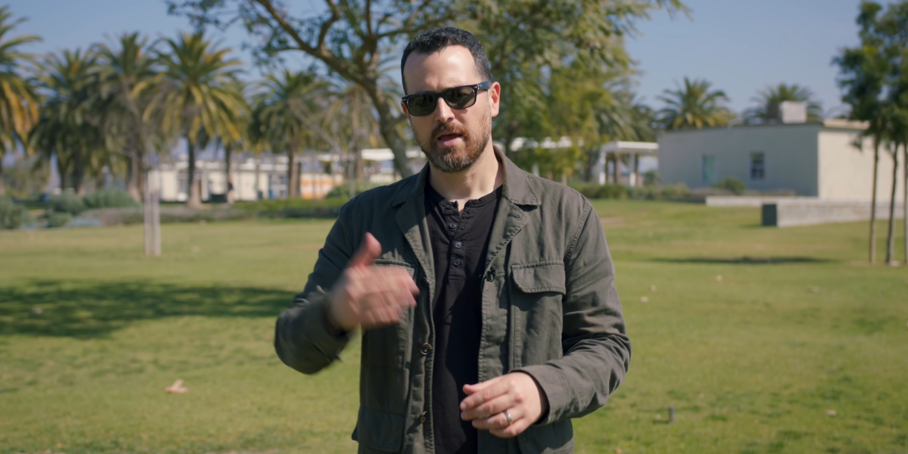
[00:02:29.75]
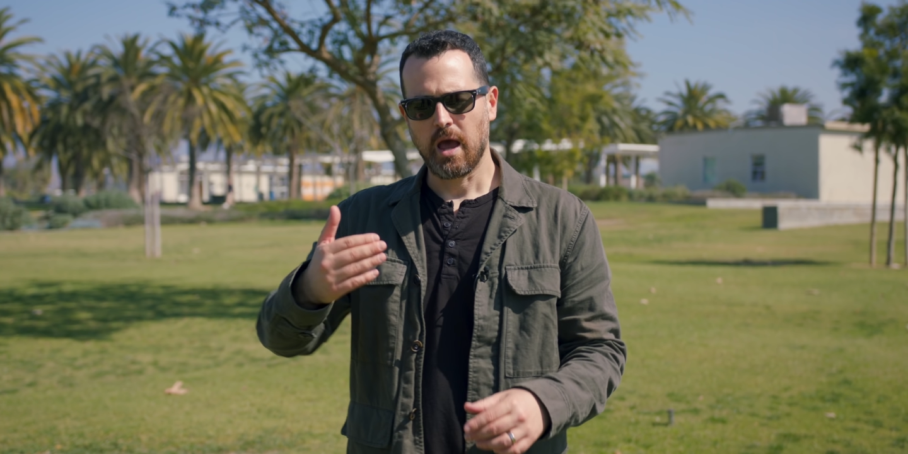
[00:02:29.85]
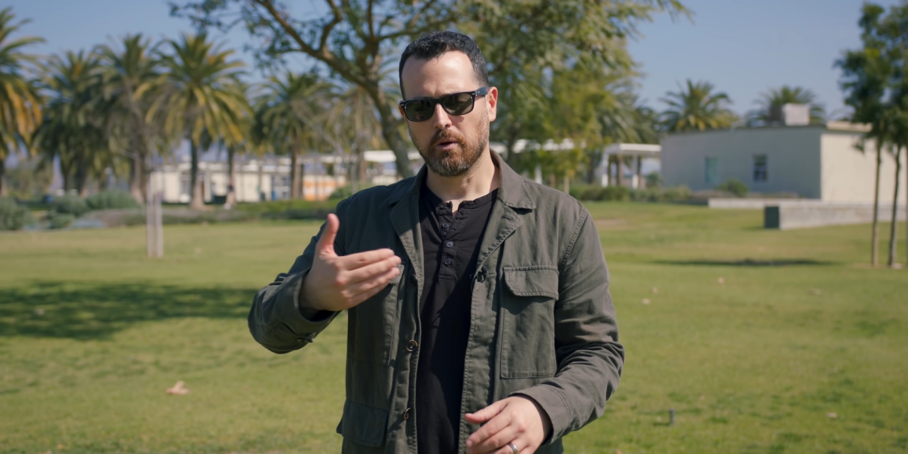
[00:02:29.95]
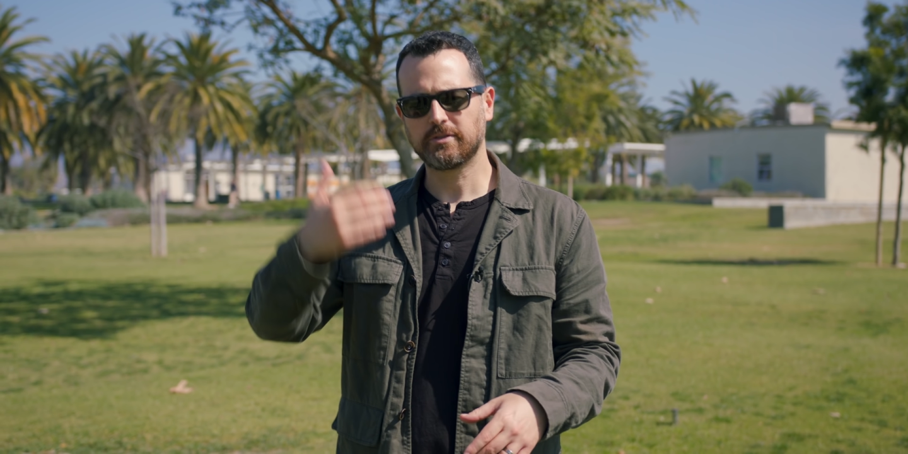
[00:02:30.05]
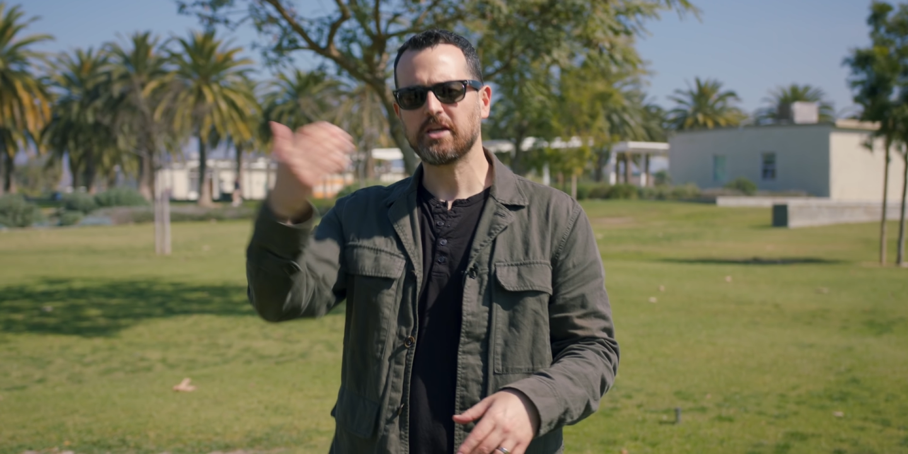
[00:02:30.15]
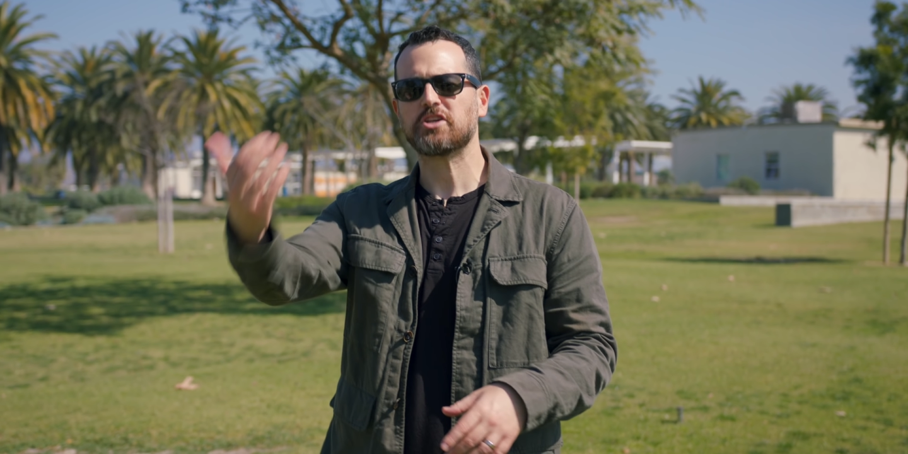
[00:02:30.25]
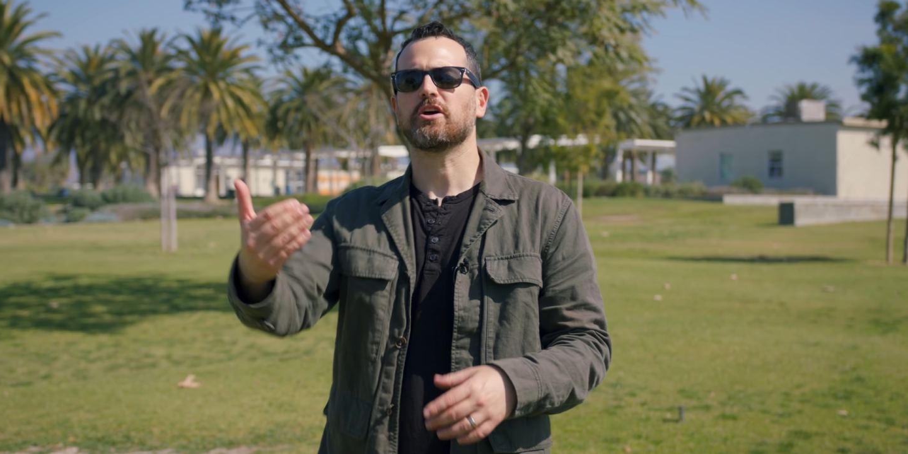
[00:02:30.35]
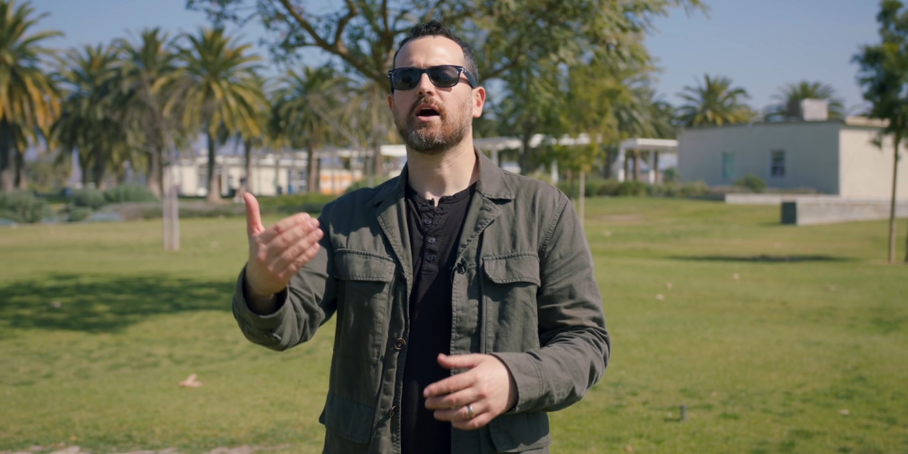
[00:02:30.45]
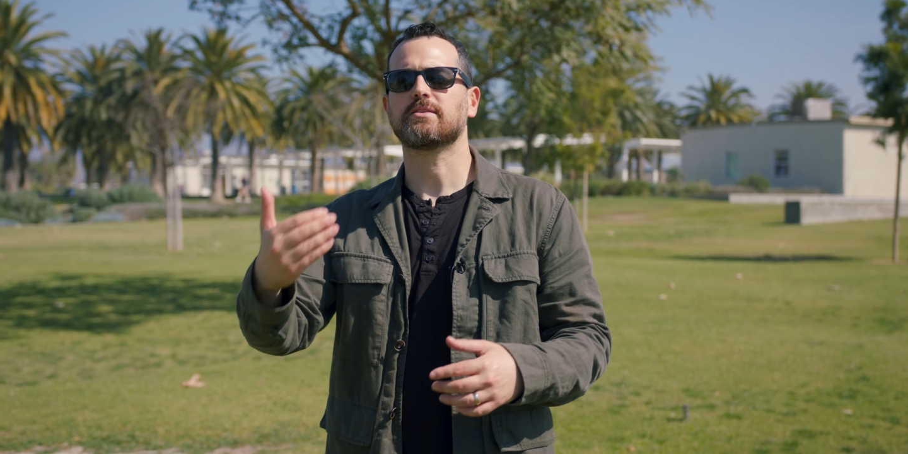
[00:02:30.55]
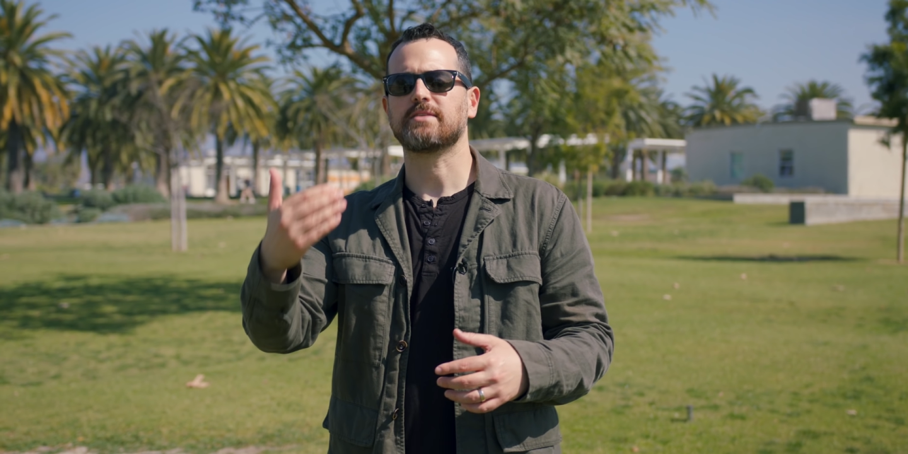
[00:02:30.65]
And we'll take
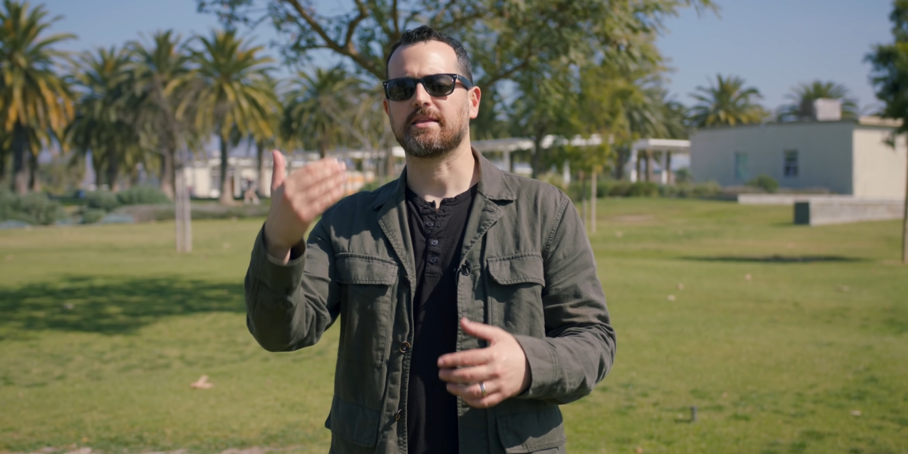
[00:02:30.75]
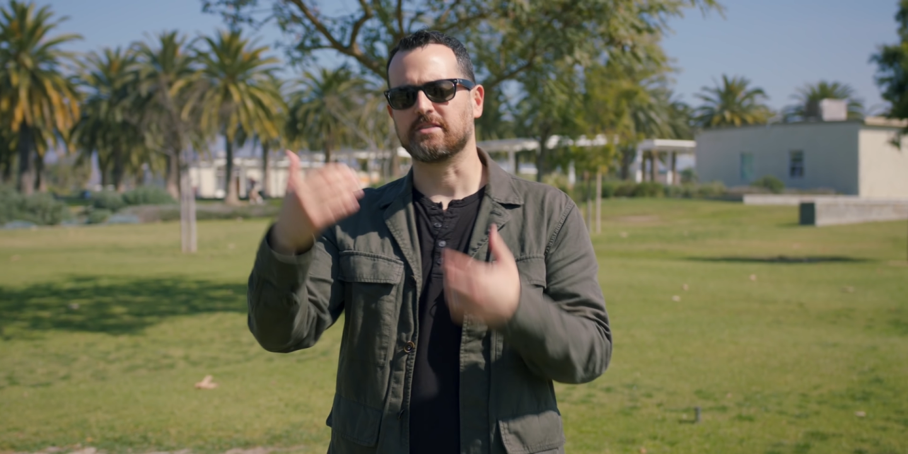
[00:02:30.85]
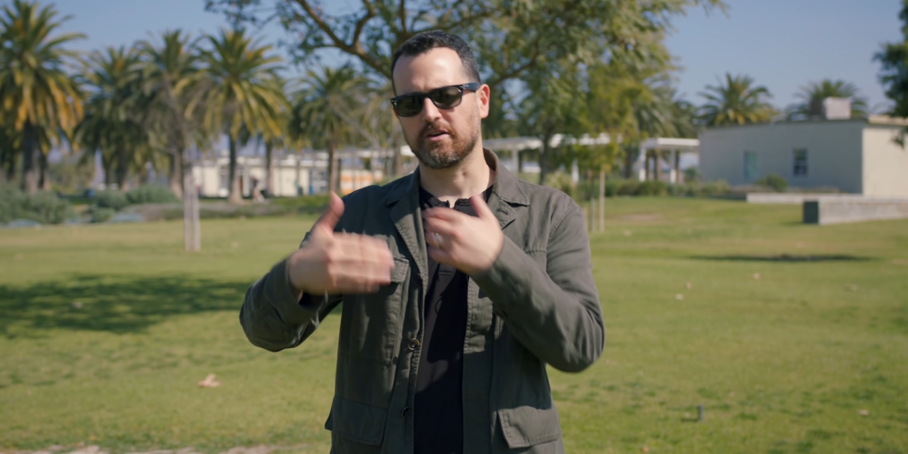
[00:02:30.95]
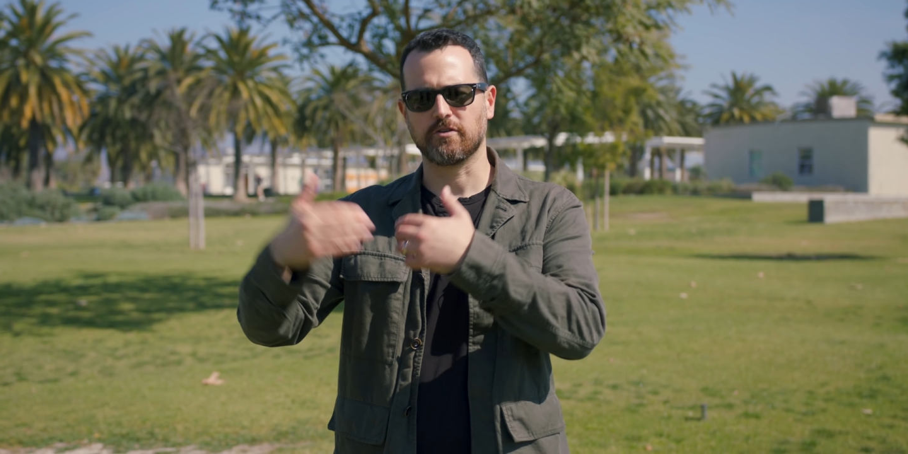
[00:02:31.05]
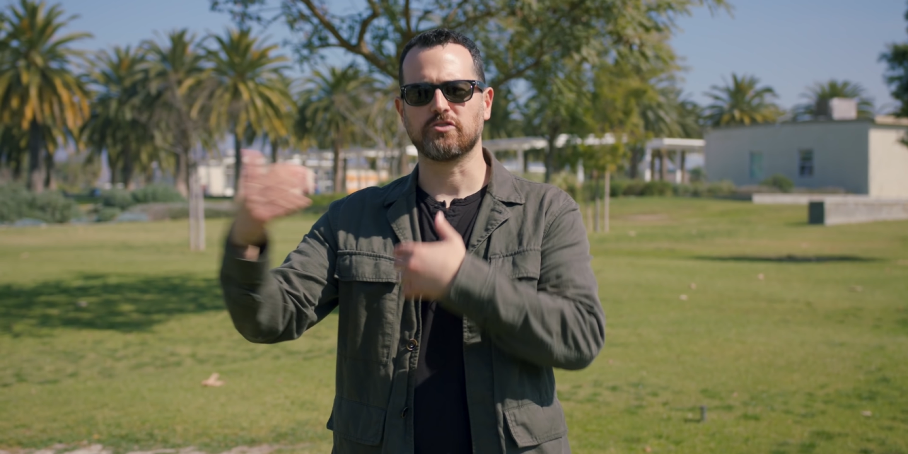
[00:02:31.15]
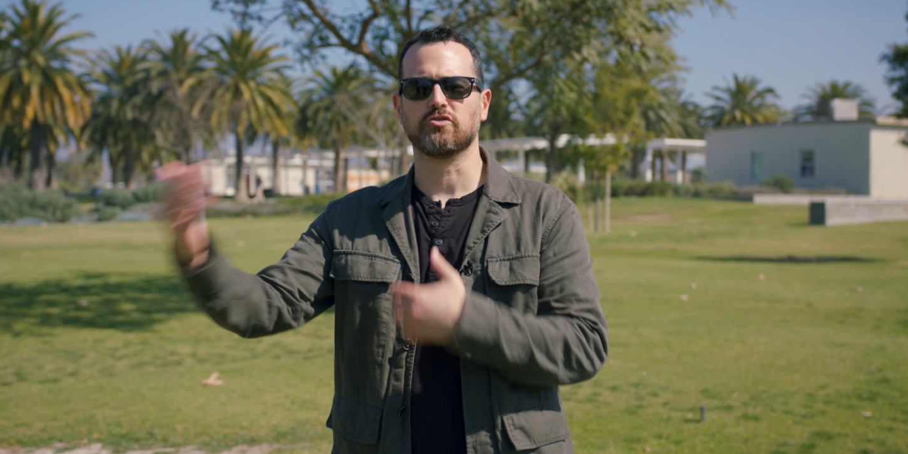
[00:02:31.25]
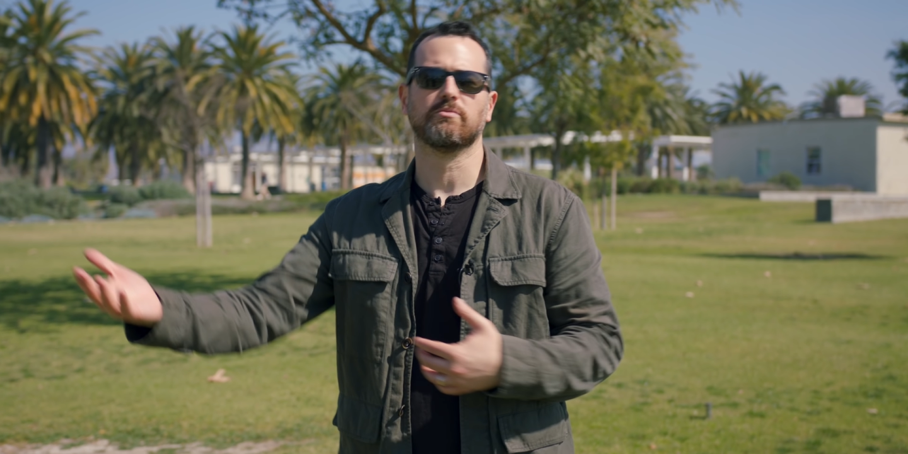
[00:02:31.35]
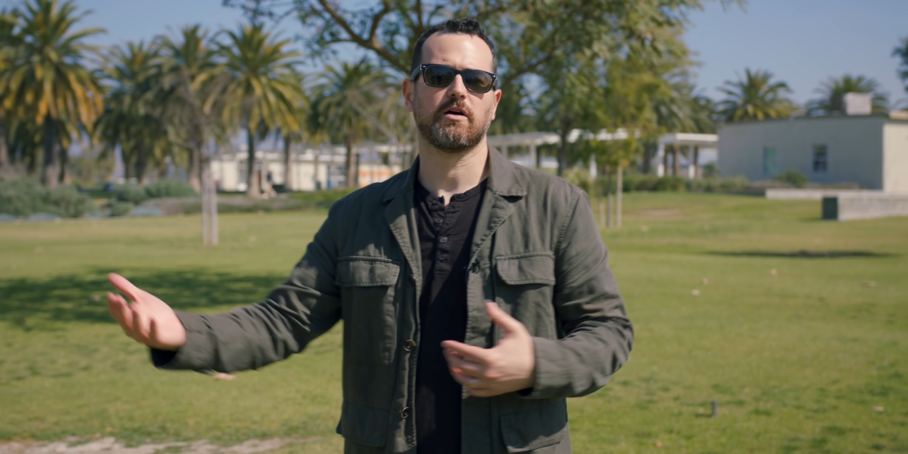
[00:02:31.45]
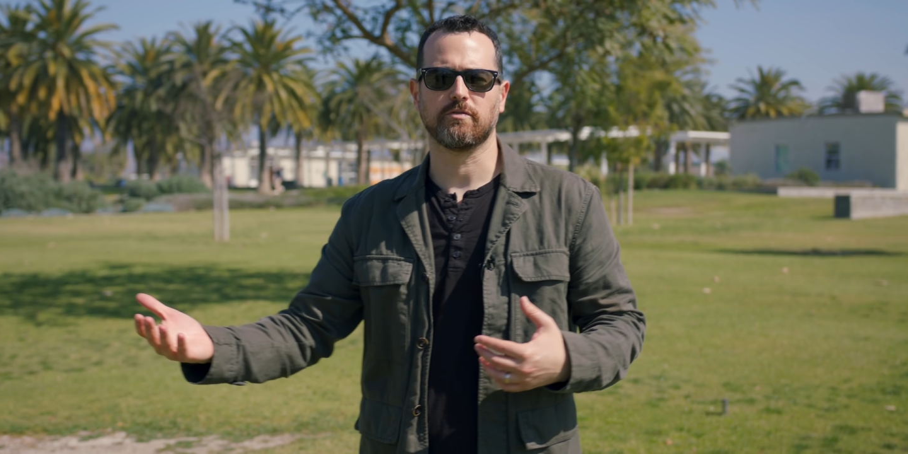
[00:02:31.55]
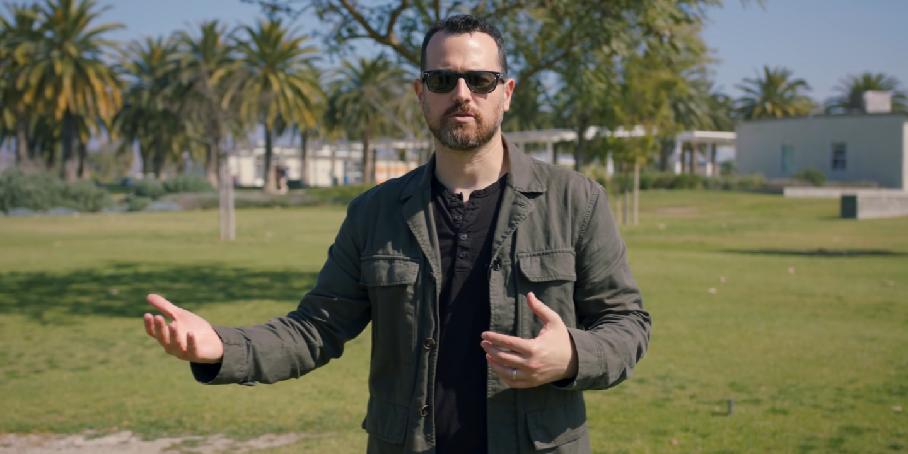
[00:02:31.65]
shots at the different zoom
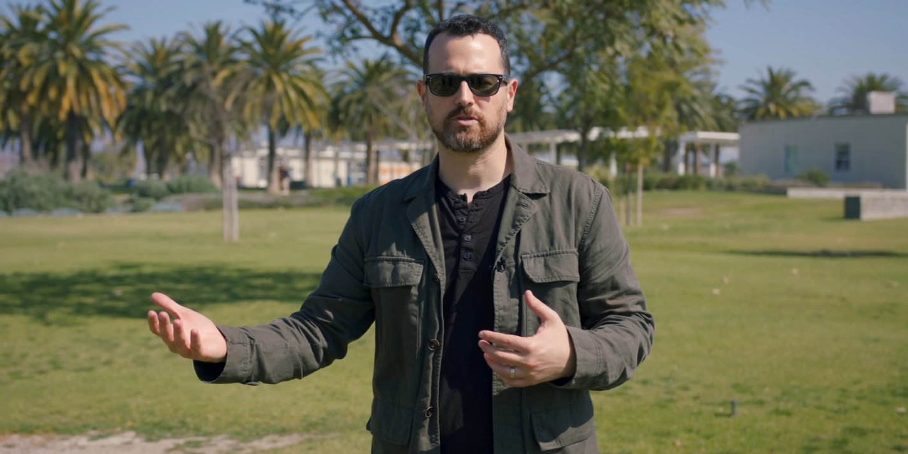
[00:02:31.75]
levels.